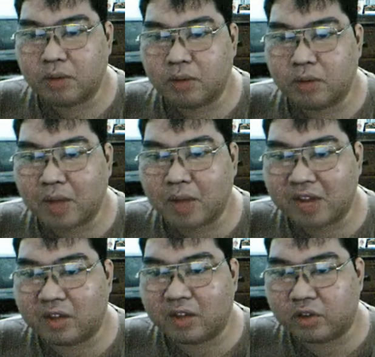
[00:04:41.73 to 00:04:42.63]
pragmatics
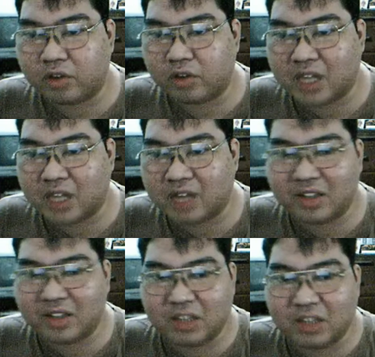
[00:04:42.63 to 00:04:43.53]
like turn-taking and
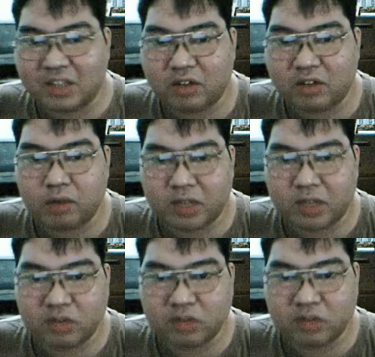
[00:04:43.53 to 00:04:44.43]
sensitivity to verbal
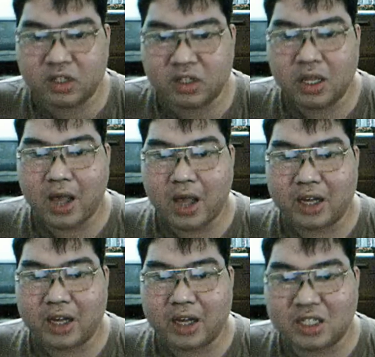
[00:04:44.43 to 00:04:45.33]
cues, and the
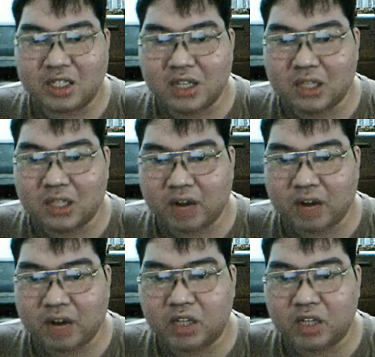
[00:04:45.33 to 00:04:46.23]
content,
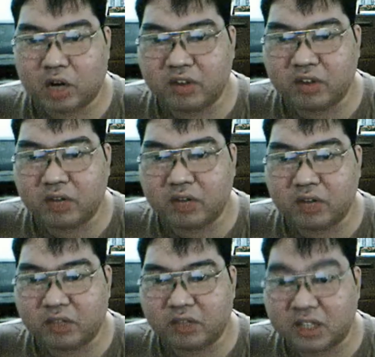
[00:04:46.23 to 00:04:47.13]
clarity, and coherence of
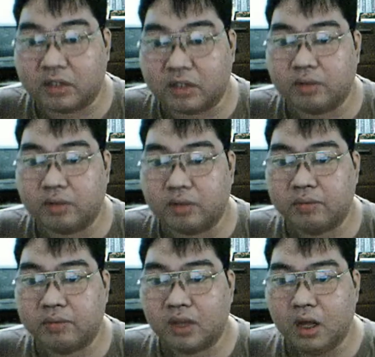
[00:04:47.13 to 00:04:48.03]
conversation.
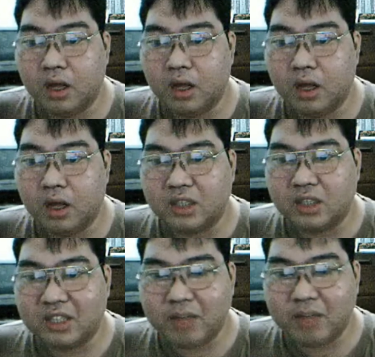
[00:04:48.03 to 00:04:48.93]

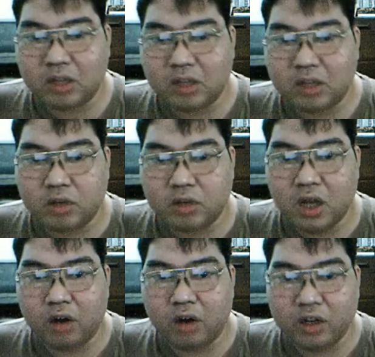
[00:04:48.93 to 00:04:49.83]
Testing may include
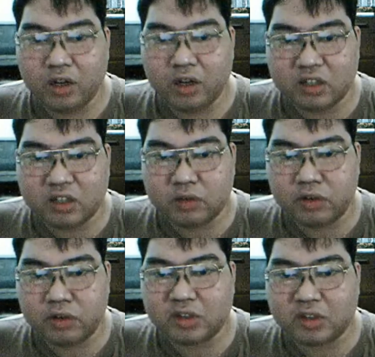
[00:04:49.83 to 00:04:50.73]
an audiological
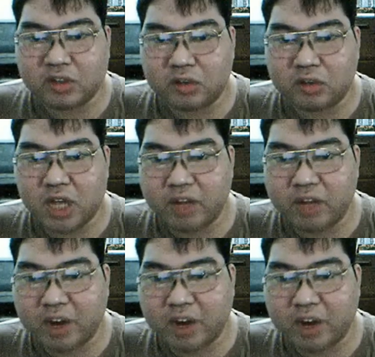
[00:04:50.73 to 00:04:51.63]
referral to exclude hearing
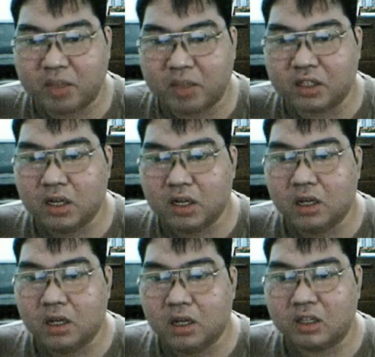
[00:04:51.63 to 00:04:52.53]
impairment.
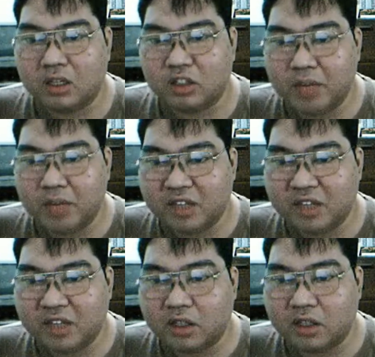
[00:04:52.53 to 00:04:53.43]
The
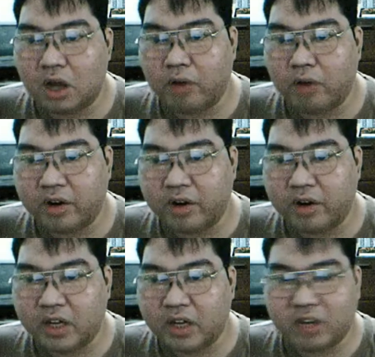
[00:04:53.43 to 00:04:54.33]
determination of whether
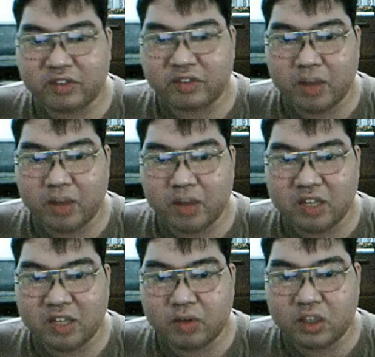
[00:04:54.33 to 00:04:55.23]
there is a family
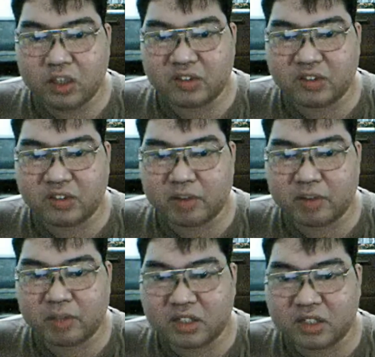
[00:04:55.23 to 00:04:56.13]
history of autism spectrum
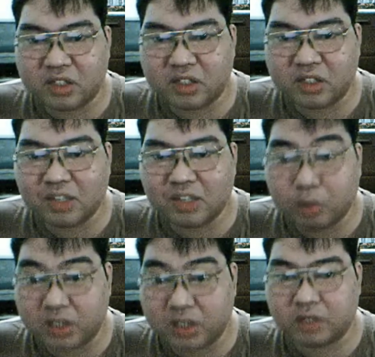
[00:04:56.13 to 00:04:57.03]
conditions is
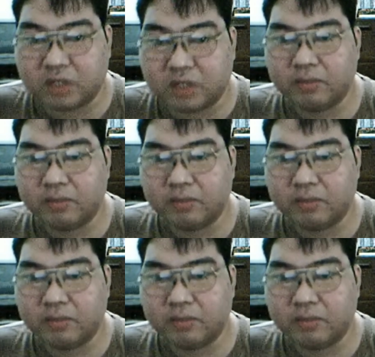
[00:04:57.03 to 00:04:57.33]
important.